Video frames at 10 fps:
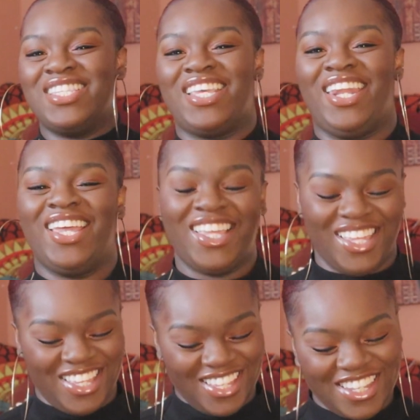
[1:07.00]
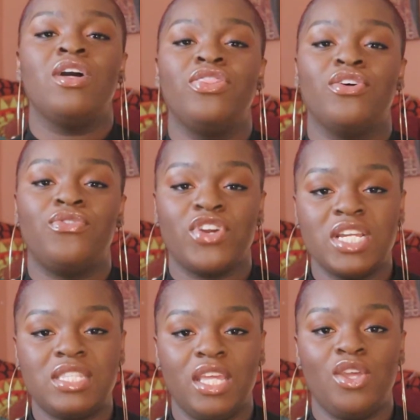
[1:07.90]
Let's get it. The
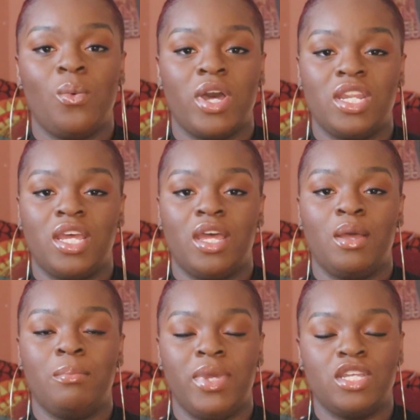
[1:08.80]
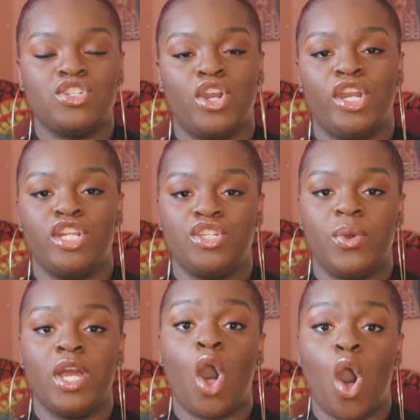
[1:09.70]
first thing you want to make sure you're
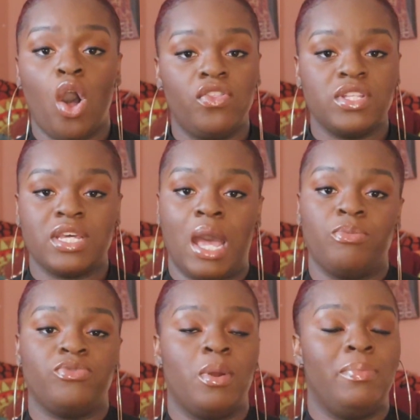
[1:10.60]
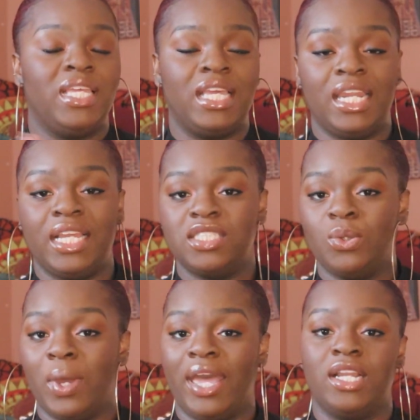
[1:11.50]
doing all the time, from beginning
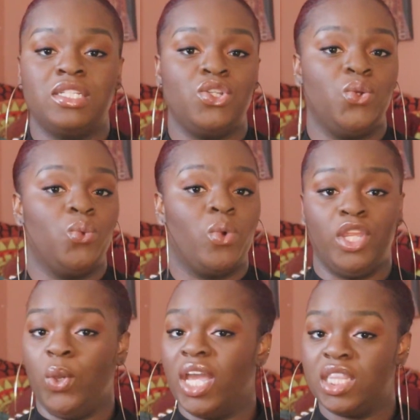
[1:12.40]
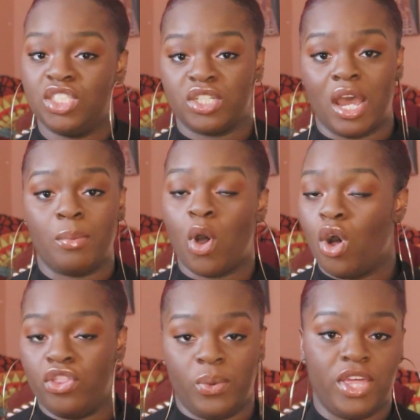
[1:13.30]
to end to when you get the job,
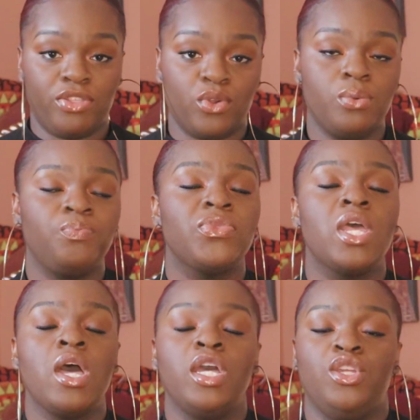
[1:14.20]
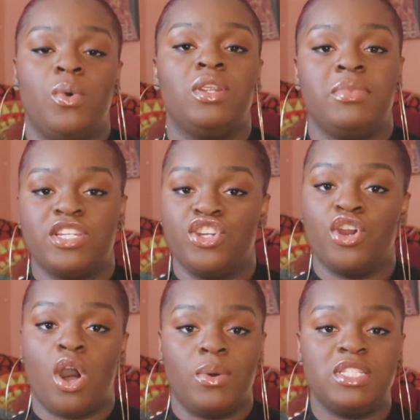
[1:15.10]
all the way through, you want to make
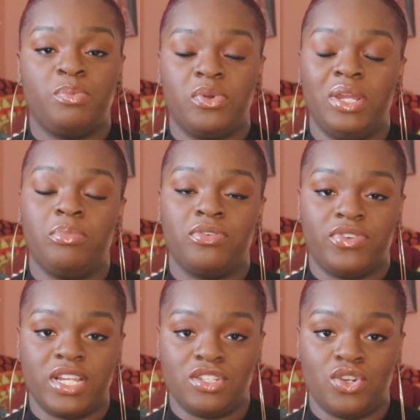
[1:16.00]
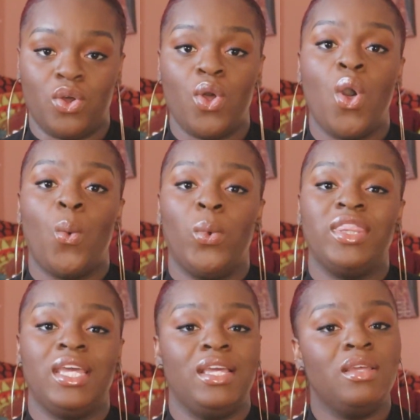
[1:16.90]
sure you're always being professional.
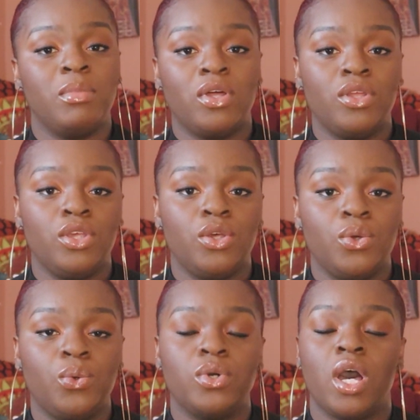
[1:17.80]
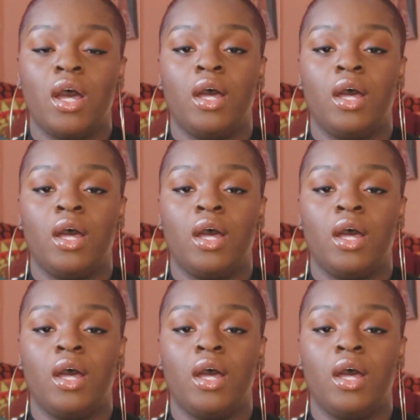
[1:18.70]
When they email you,